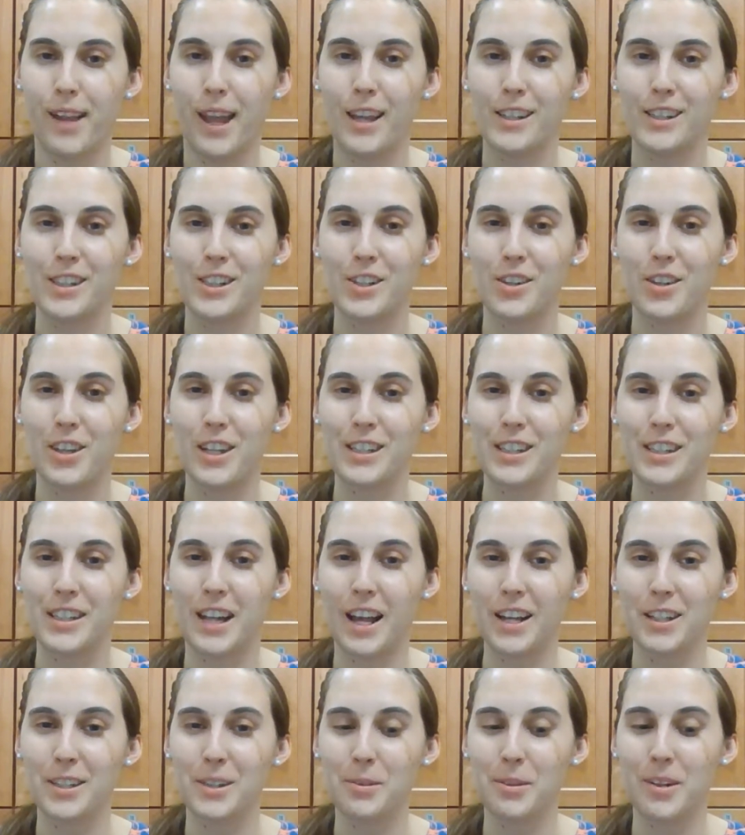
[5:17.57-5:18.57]
So this
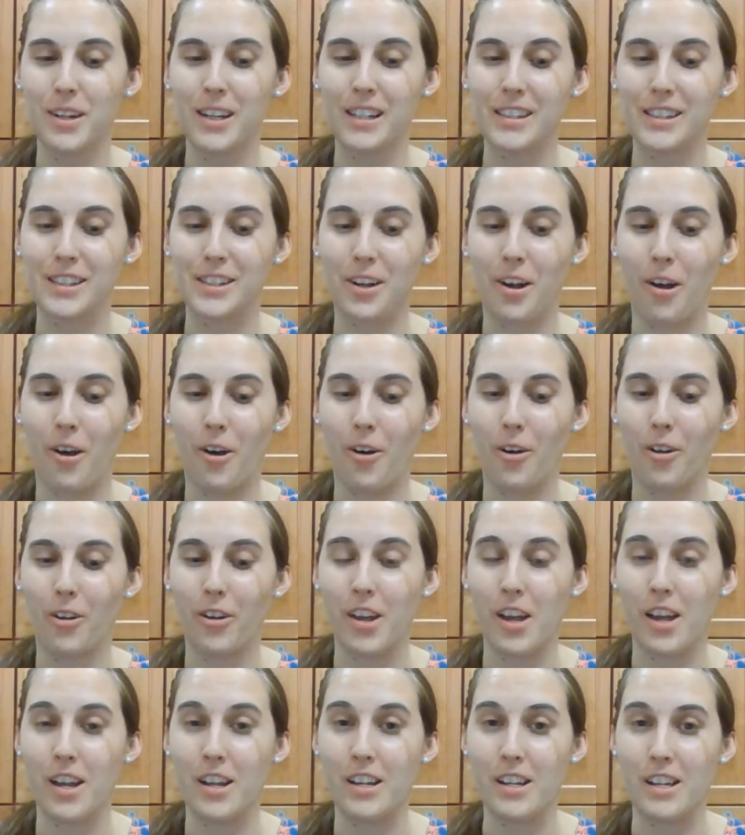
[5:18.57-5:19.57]
next one is called
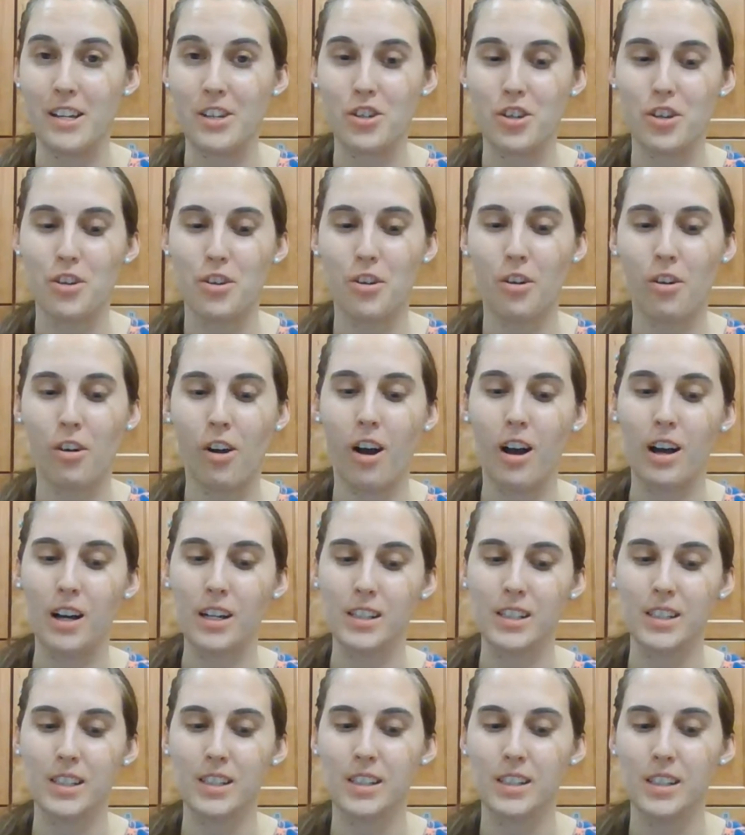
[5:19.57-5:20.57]
additional
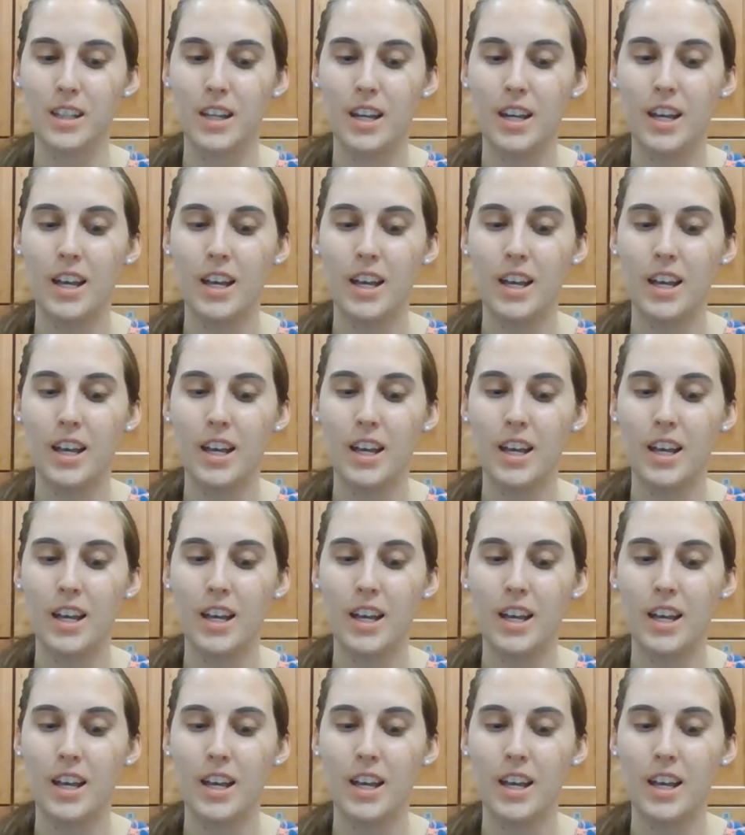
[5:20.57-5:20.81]
costs.